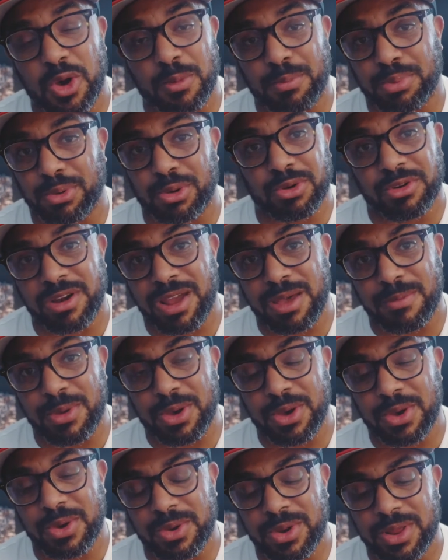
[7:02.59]
on program
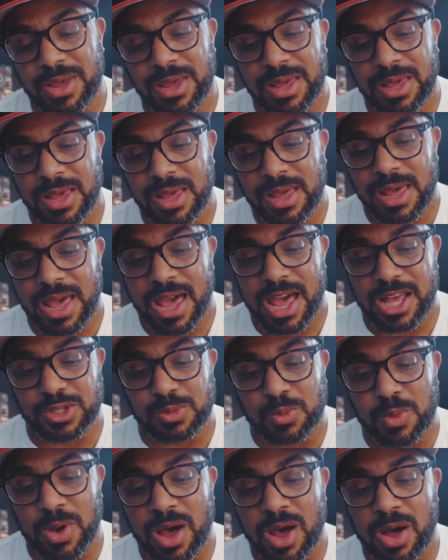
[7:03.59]
mode as
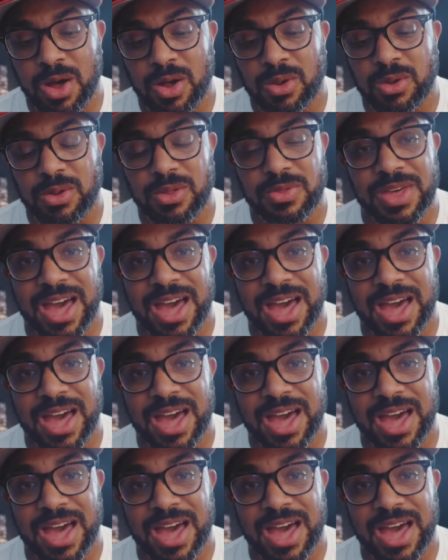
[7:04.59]
well.